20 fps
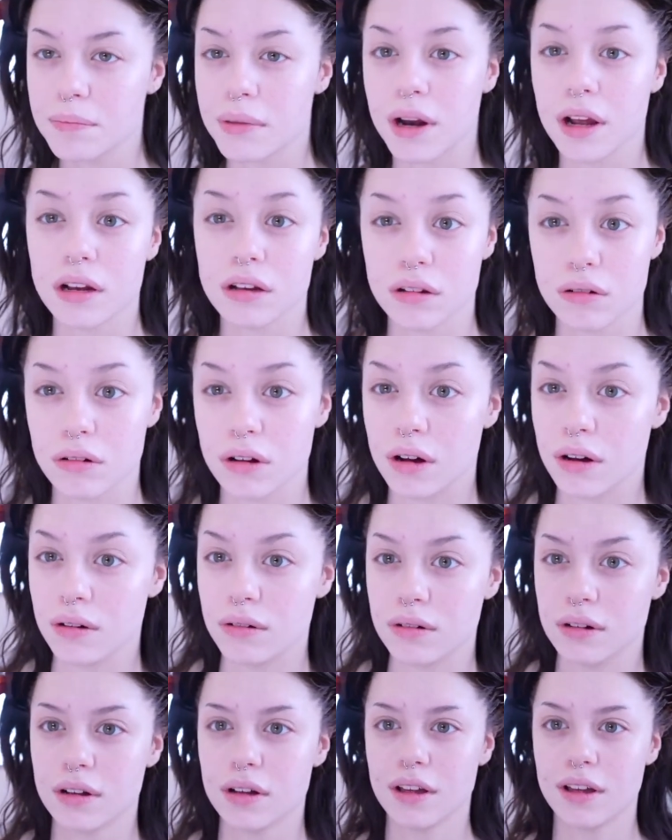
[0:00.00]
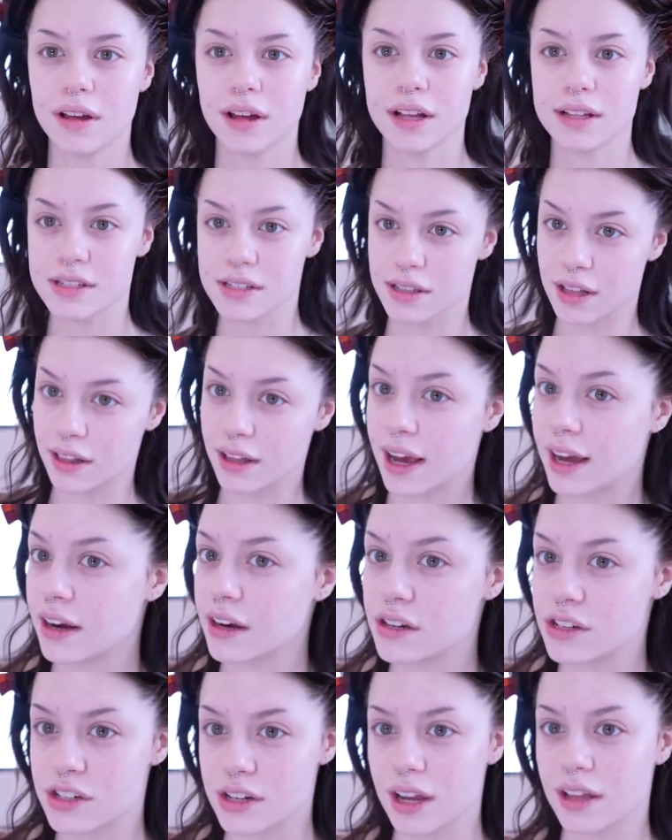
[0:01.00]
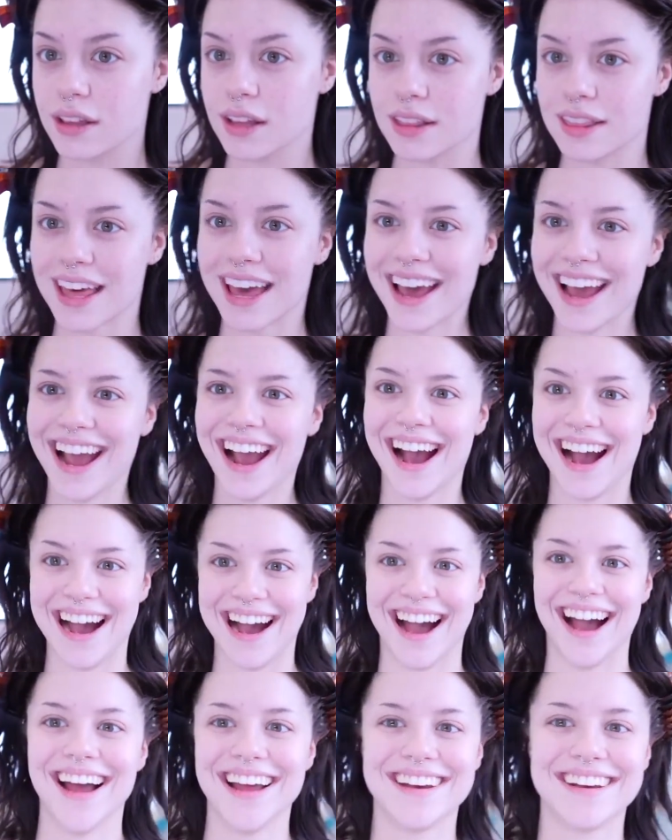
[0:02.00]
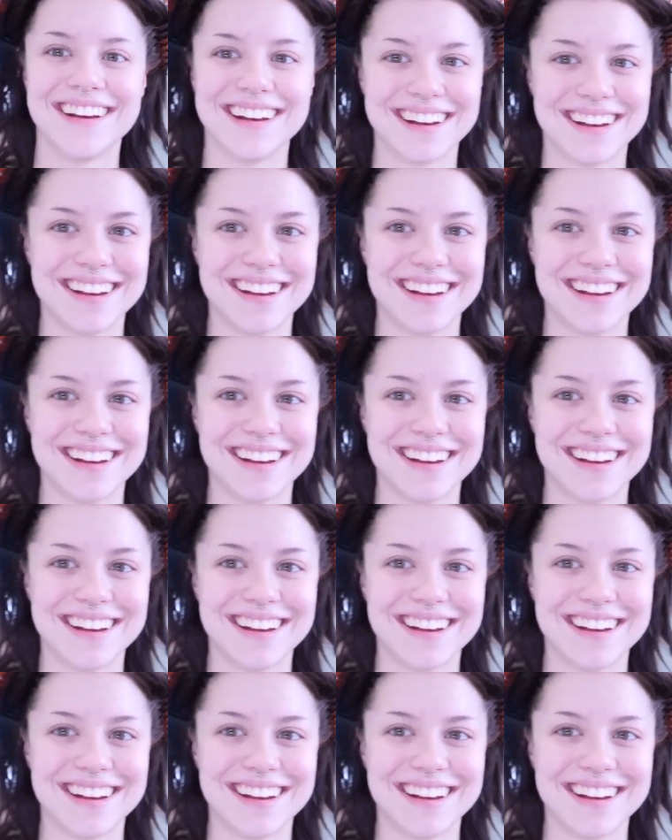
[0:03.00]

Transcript: but I do know it's the lightest shade that they have.